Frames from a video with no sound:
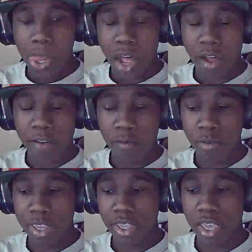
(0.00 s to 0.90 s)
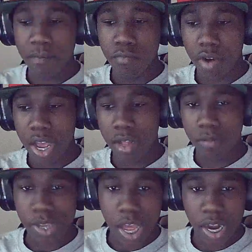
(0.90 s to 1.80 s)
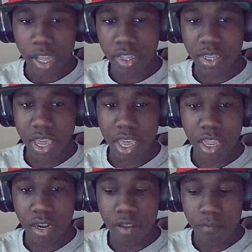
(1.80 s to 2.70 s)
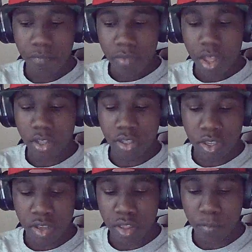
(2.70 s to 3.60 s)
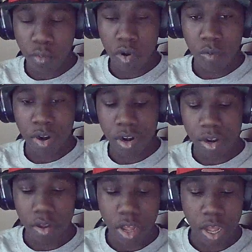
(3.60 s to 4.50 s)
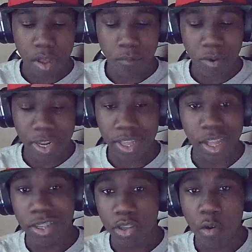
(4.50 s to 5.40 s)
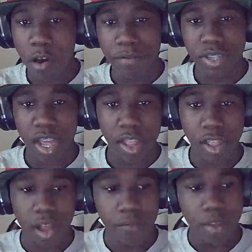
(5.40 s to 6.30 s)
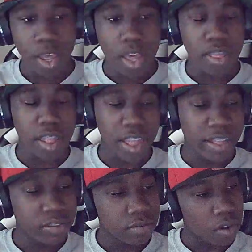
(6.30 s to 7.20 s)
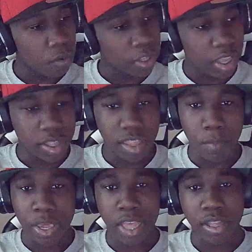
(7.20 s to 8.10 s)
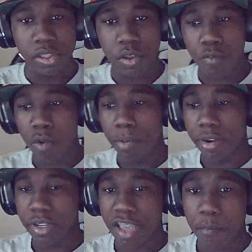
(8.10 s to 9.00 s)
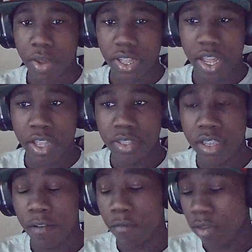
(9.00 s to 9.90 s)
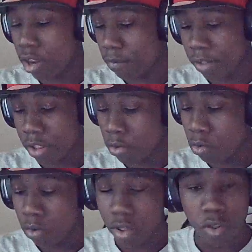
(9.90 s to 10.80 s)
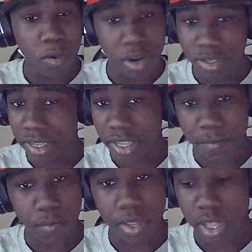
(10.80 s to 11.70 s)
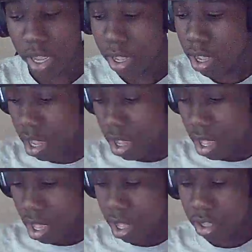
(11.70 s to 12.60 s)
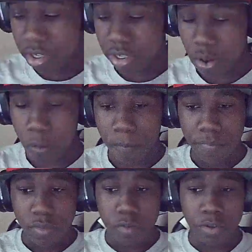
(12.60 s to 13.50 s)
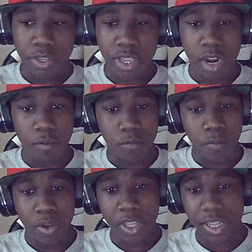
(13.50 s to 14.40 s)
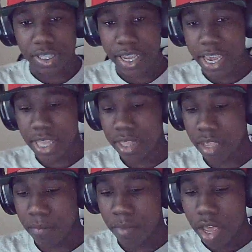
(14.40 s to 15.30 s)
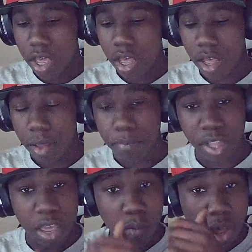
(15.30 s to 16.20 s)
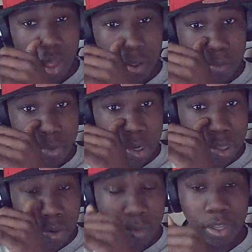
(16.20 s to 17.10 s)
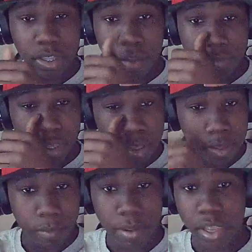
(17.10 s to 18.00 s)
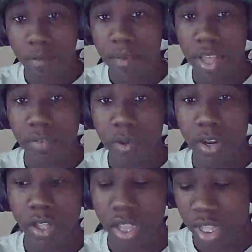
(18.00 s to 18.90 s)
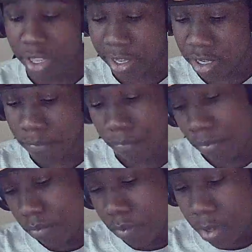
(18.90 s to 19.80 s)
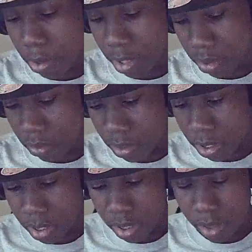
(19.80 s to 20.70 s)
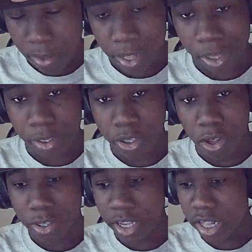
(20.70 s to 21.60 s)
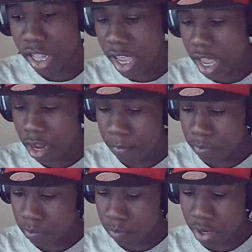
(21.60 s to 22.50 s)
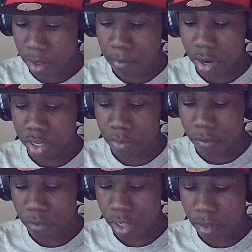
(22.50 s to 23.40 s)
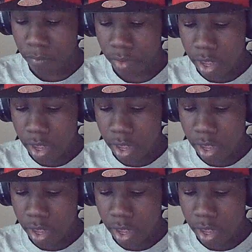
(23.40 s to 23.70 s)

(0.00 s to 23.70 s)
Uh, if we can keep Brown kind of contained uh, to the point where uh, when he does go off, it's not enough, then that's a really good thing. We can't let their role players have big nights, and, and if they do, no one else has to have a big night. Uh, so we just gotta really contain them, uh, play well. You know they're a really tough team. They've been playing good basketball here lately. Except, you know, they just lost Indiana. Pretty embarrassment for them.